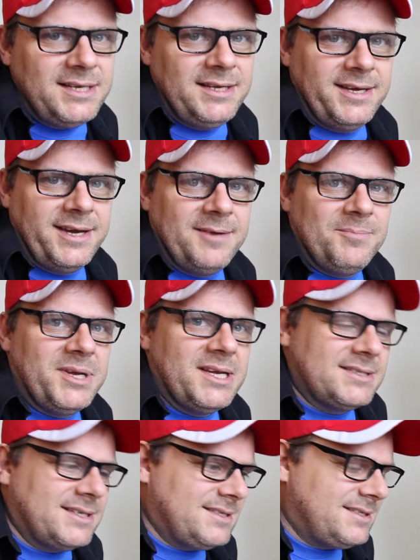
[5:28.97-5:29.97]
yet
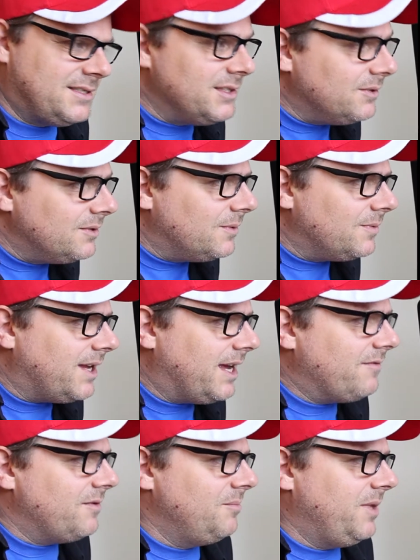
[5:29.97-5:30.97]
because I still don't
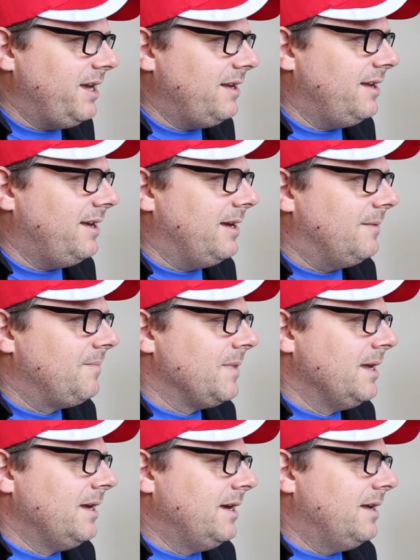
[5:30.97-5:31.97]
have a made hand.
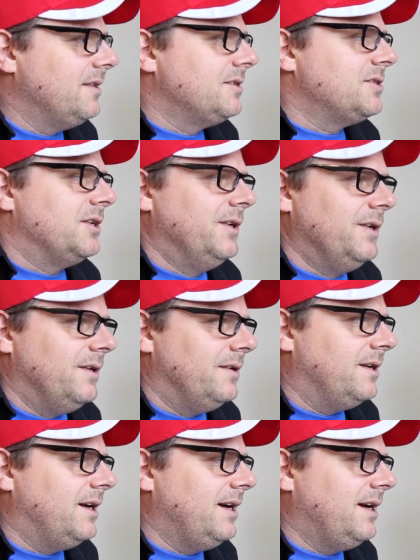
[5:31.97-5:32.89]
And the turn,